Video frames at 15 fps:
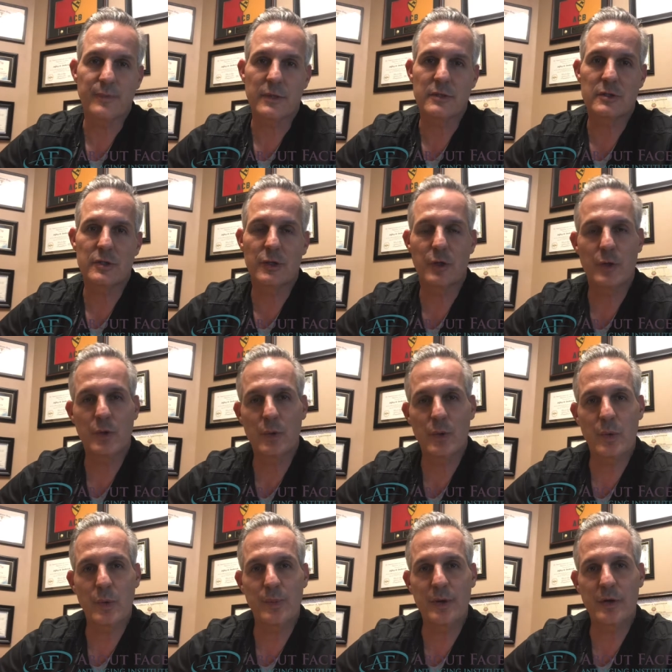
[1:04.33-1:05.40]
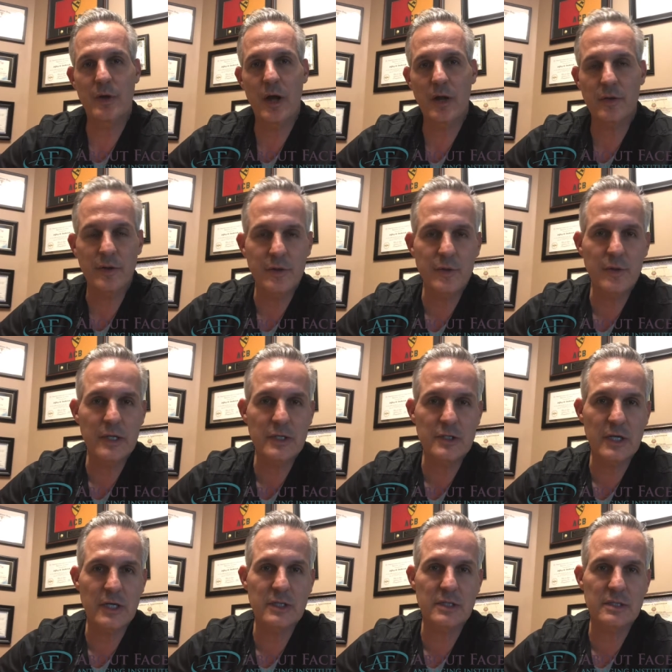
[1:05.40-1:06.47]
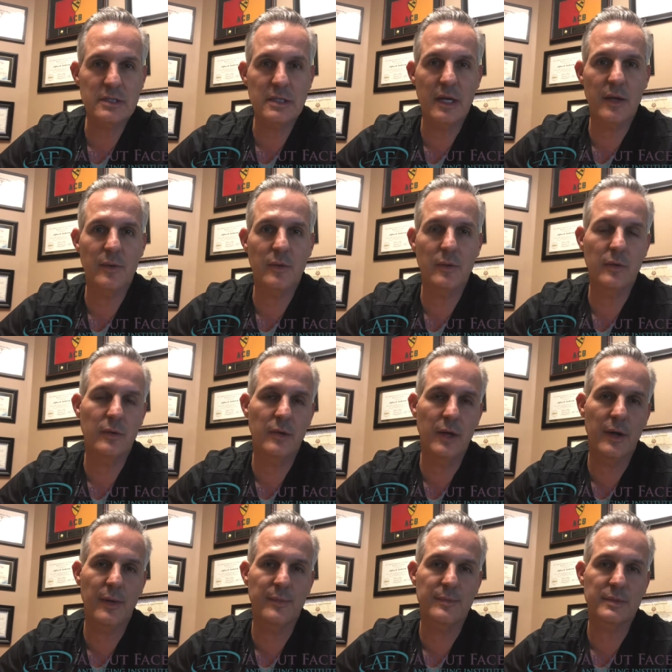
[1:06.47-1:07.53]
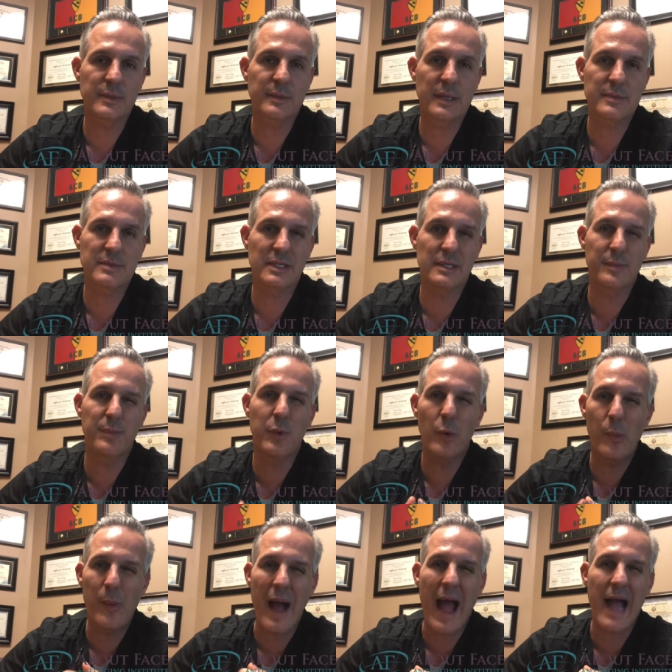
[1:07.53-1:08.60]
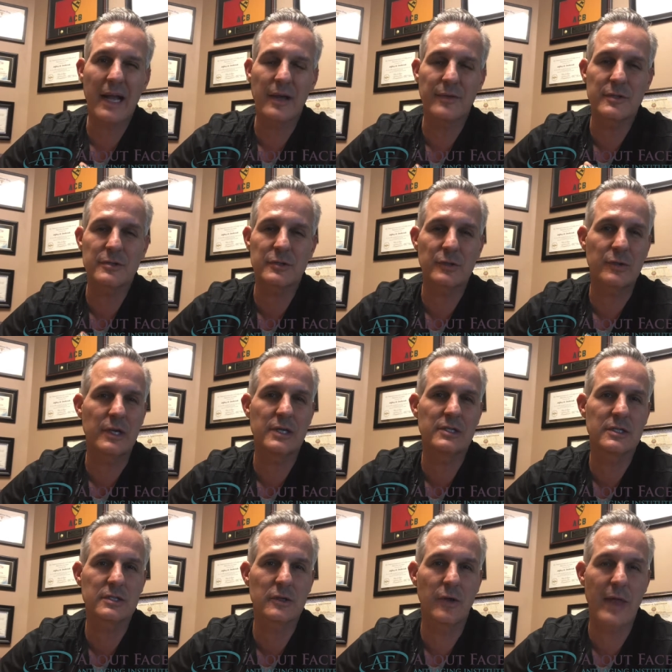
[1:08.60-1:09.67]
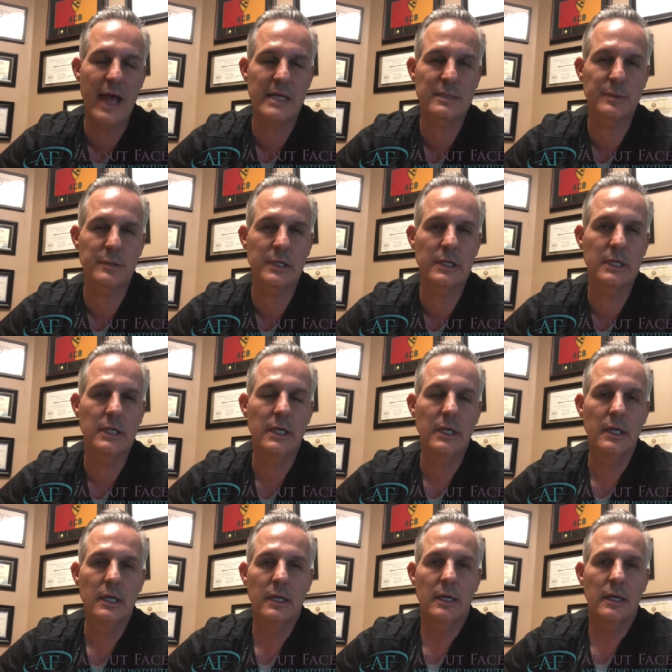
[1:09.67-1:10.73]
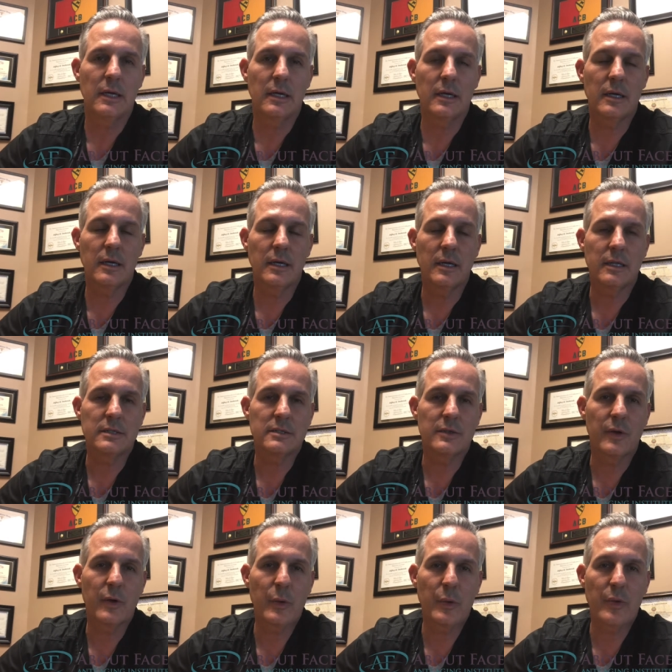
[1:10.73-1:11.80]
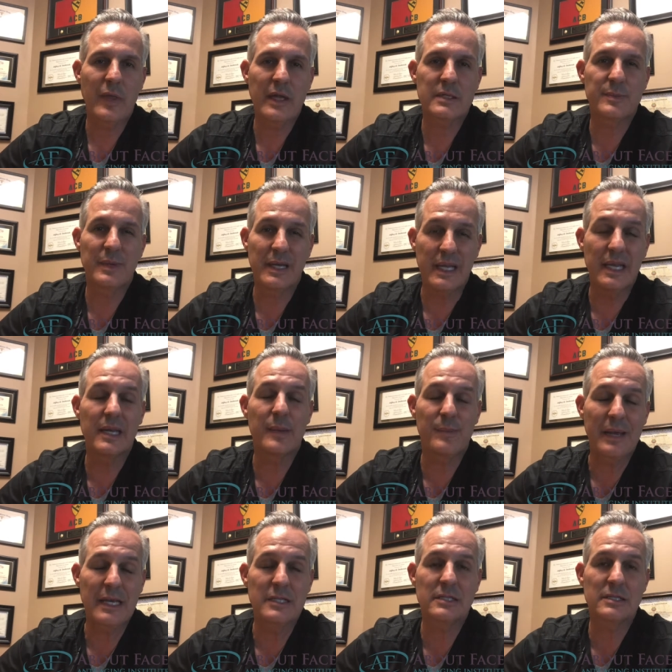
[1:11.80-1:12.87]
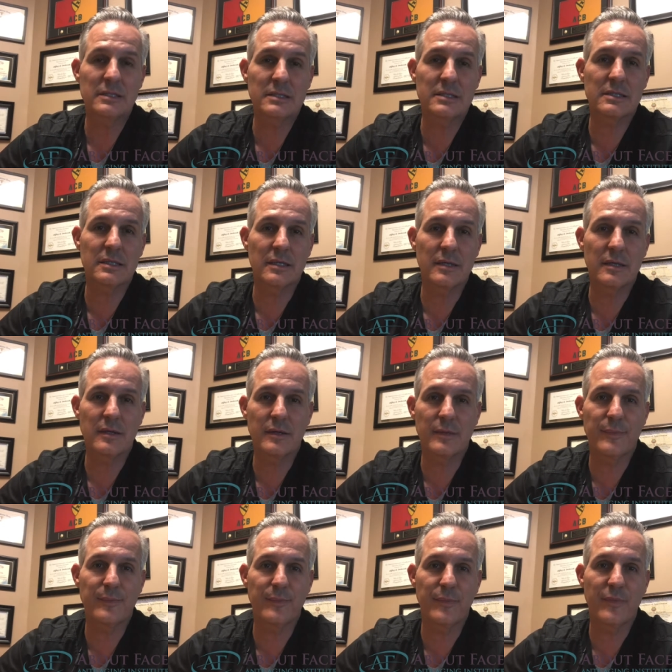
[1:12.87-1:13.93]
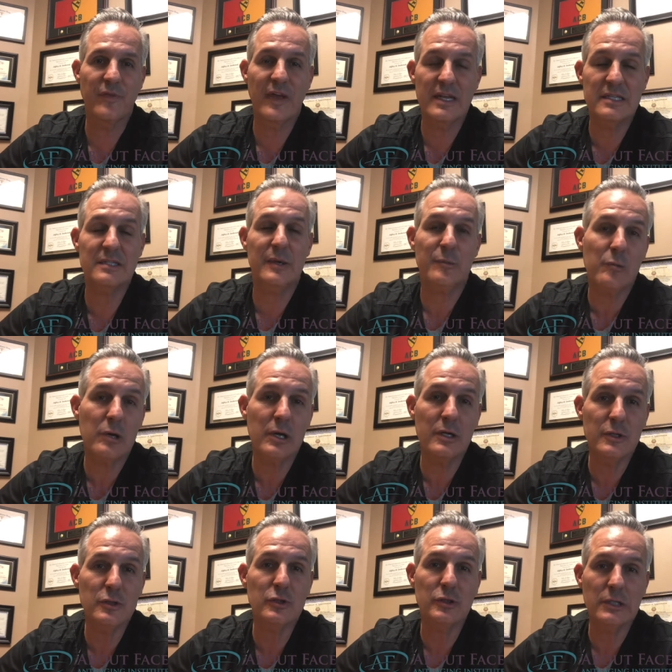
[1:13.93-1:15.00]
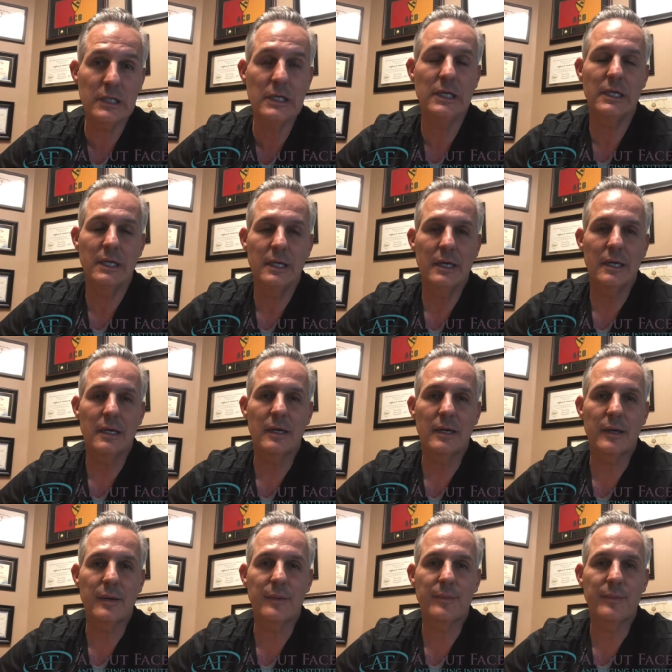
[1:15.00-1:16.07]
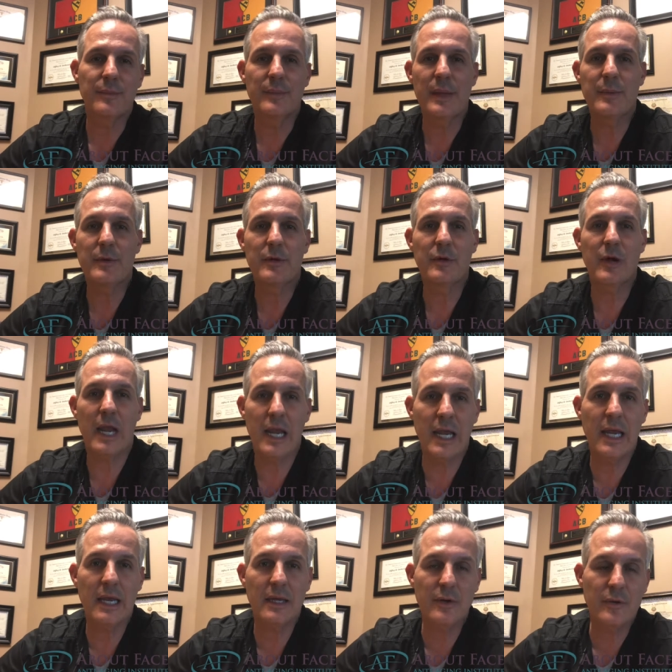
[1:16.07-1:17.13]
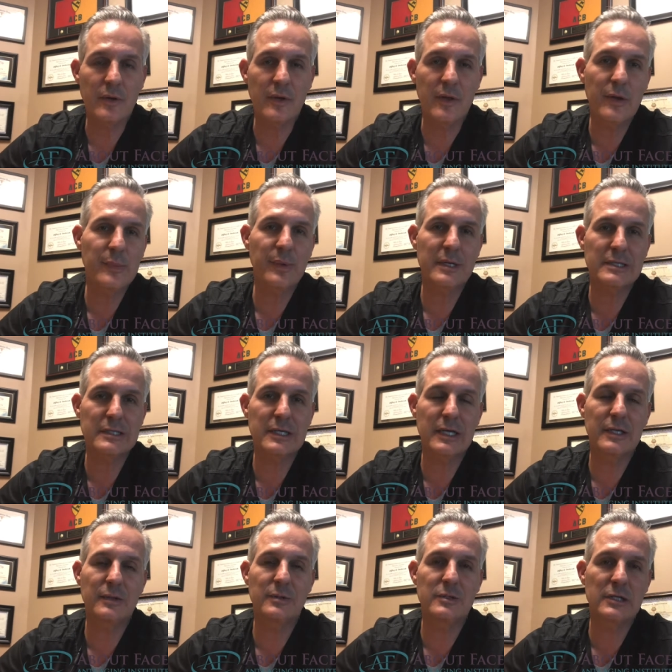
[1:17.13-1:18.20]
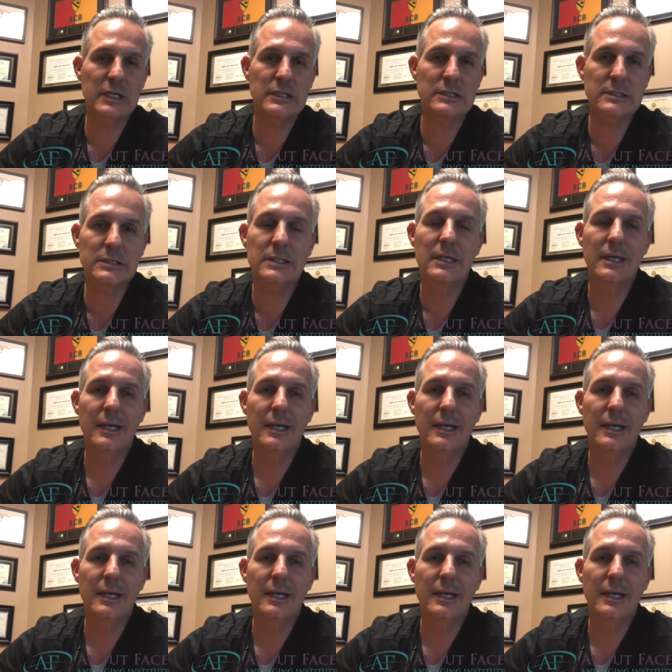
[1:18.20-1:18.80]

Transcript: And so periodically through the injections, I will um, sometimes need to pull back on the syringe. It's called aspirate. Uh, and so that's been in a patient's um, face somewhere usually, um, maybe their hand or another place that I do injections.